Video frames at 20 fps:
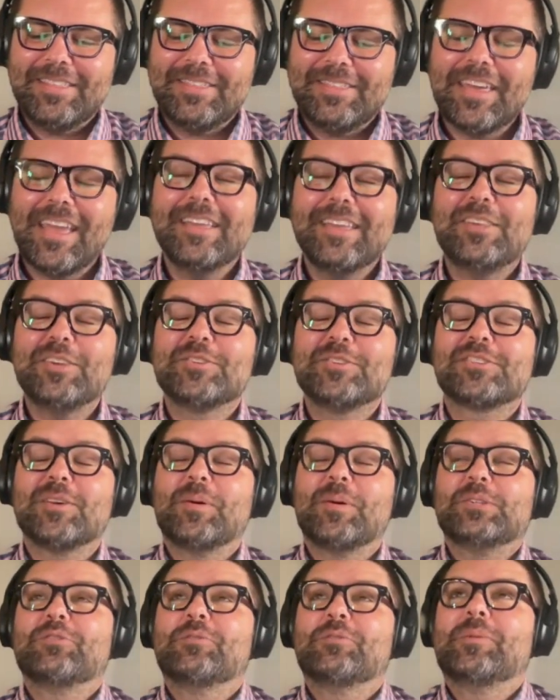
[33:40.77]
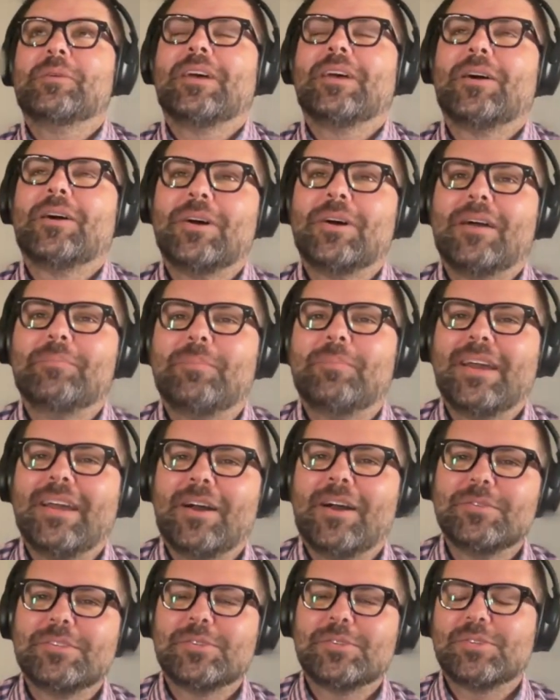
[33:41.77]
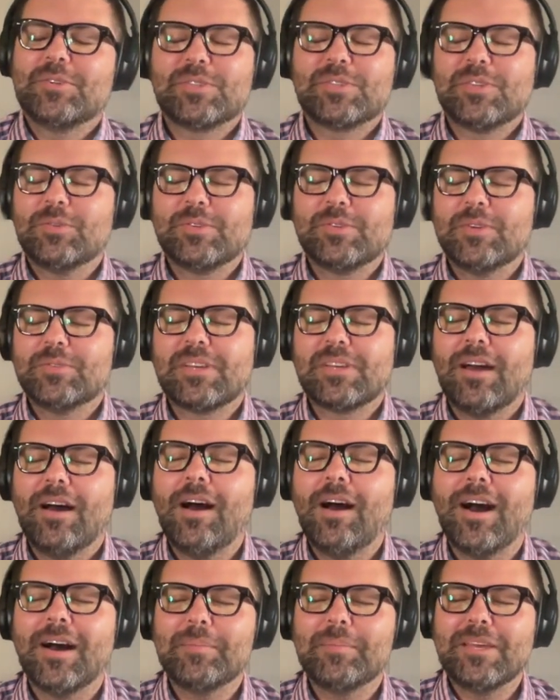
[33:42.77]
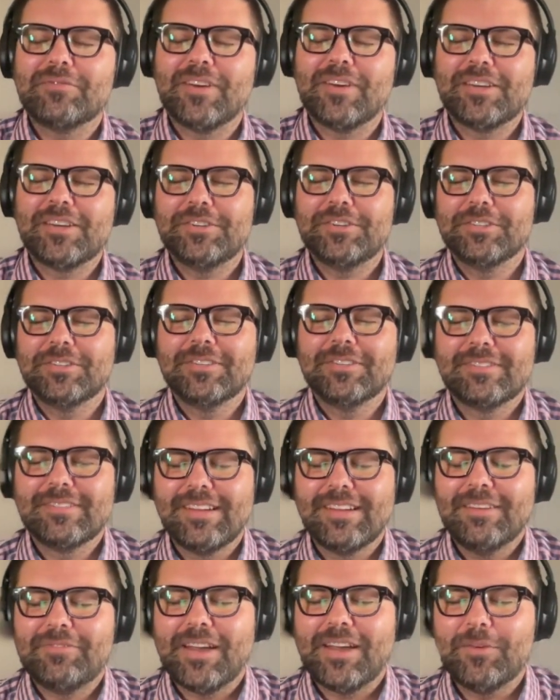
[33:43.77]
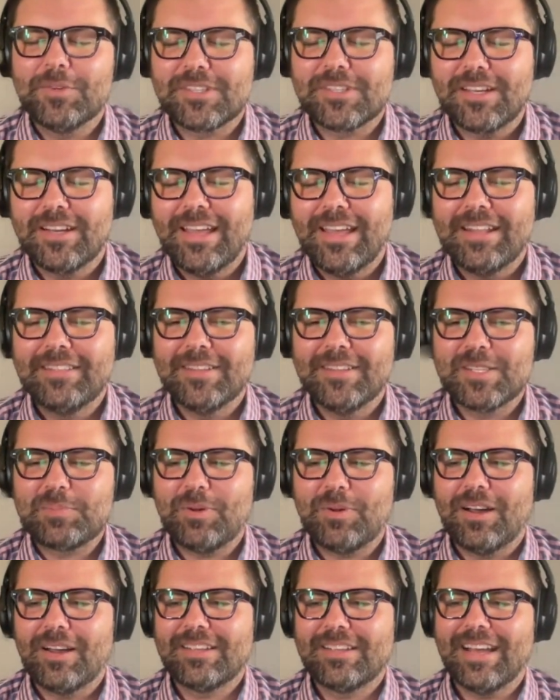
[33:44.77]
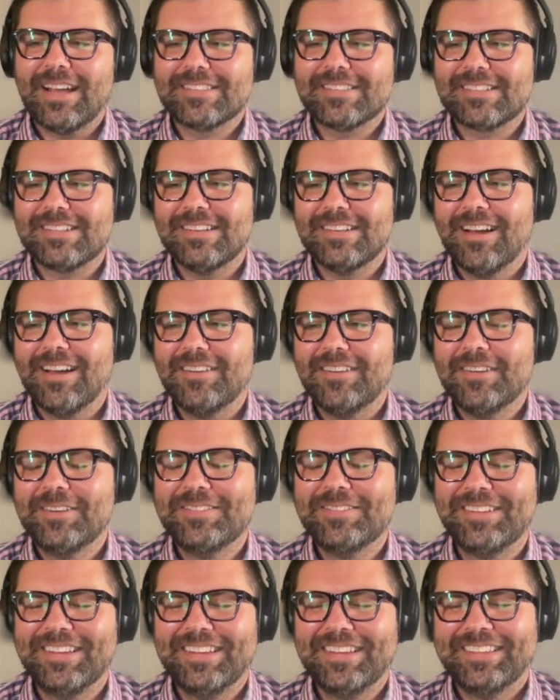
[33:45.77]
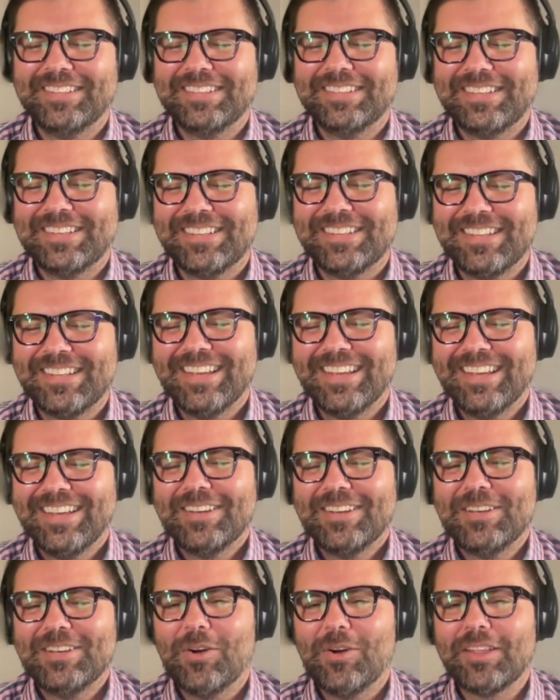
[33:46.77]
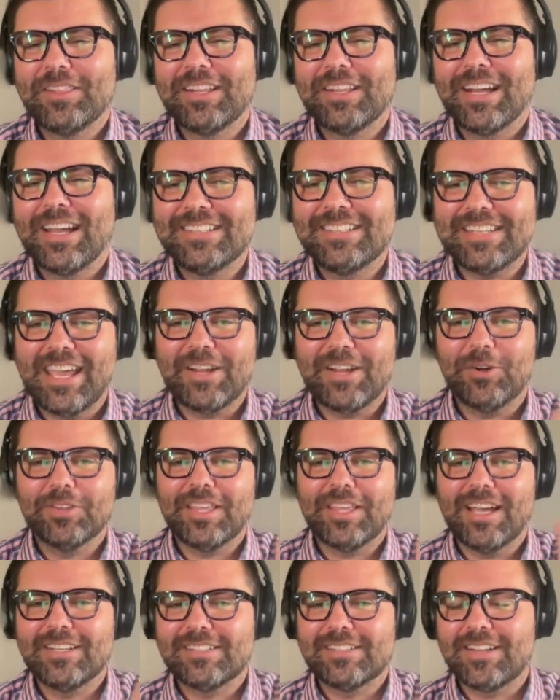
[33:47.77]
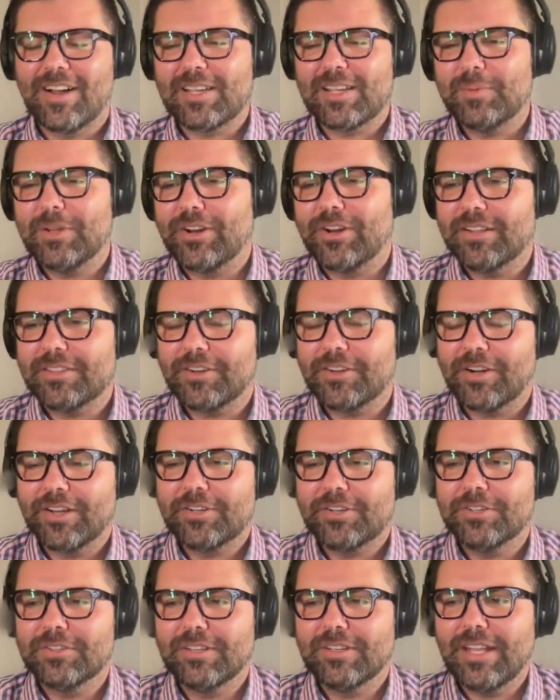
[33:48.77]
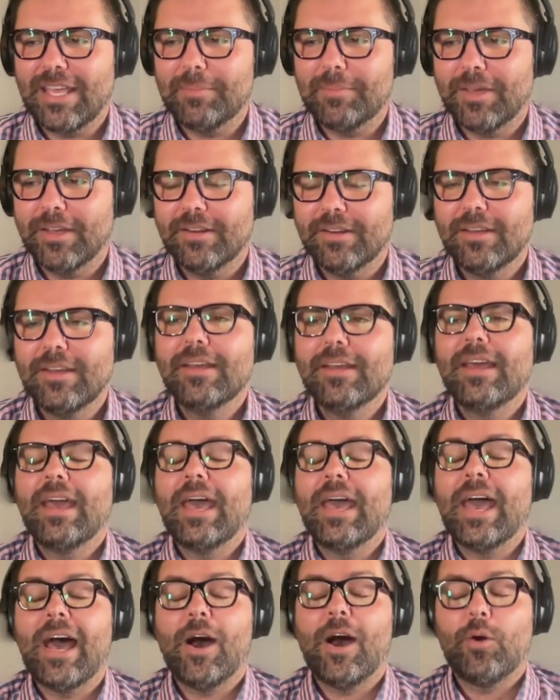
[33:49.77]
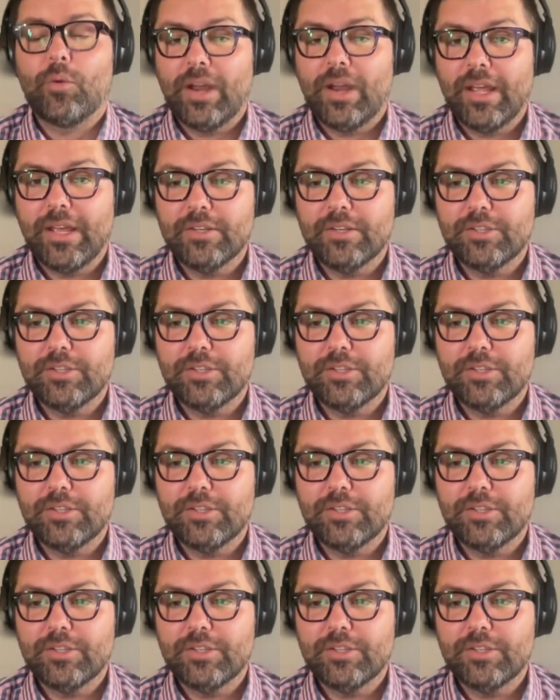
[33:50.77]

Thank you so much for remembering. I was just it was going to haunt me if I was going to end this podcast not knowing that I dangled that documentary out there and I couldn't name it. Outrage.